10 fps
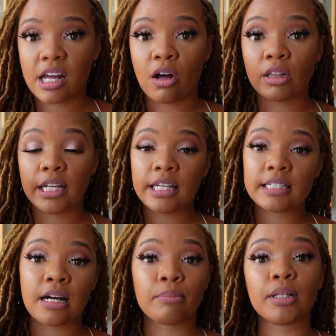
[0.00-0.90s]
I'll link it
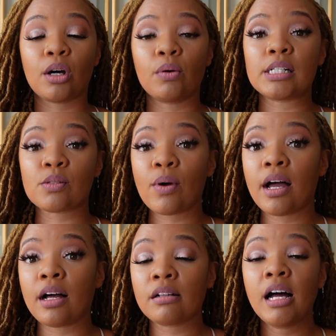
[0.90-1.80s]
down below as
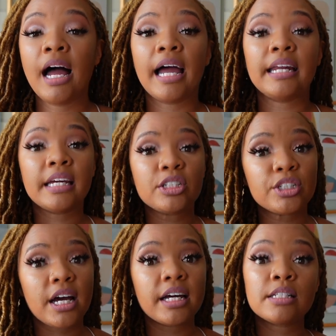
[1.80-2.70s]
well. And
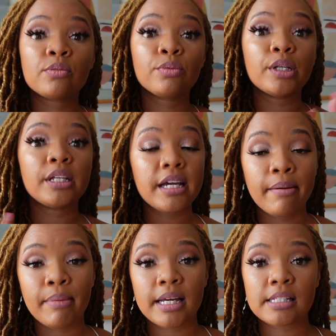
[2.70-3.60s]
InShot is really
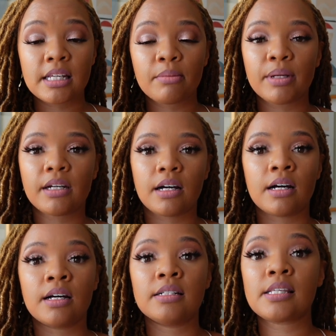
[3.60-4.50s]
amazing
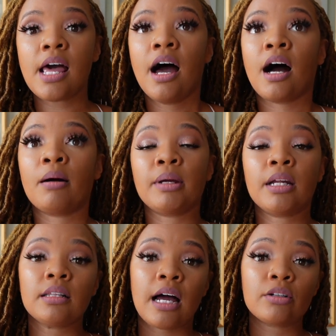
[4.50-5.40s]
because it
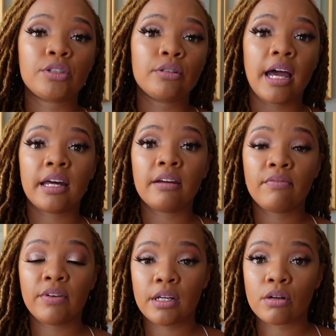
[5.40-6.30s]
allows you to edit
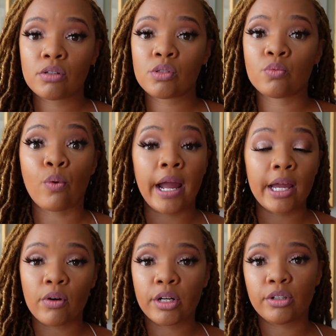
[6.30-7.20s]
videos
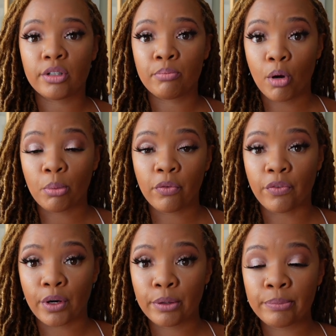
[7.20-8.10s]
right on your mobile
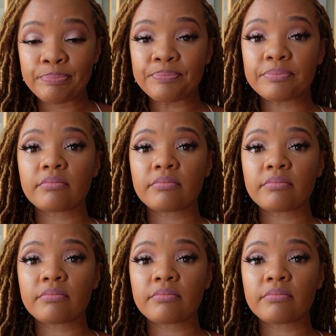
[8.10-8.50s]
phone.